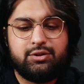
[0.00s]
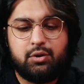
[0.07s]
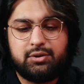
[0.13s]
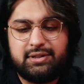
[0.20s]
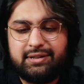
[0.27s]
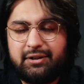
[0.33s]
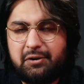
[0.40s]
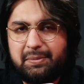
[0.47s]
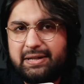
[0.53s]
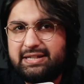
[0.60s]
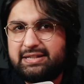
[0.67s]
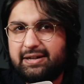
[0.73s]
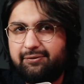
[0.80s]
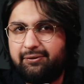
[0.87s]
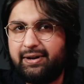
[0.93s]
so it's a little
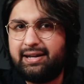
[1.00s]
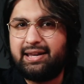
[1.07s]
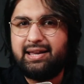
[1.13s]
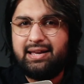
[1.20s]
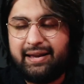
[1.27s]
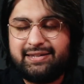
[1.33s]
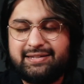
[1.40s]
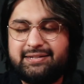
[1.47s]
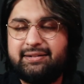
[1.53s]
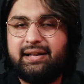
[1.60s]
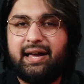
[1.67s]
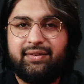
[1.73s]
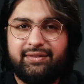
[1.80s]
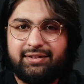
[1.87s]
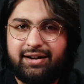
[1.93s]
bit different. I still
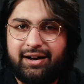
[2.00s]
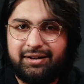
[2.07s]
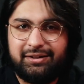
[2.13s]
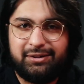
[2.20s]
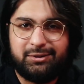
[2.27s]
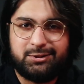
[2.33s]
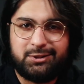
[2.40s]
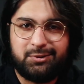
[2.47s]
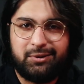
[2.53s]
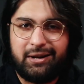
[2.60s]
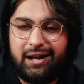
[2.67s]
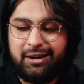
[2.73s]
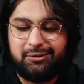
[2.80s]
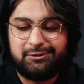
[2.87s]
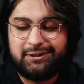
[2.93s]
haven't gotten used to it.
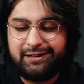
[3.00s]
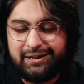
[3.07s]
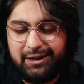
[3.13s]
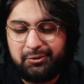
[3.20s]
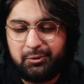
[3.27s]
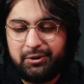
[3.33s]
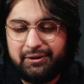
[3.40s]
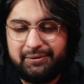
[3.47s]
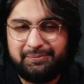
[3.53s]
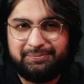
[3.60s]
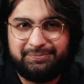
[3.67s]
I don't think I will.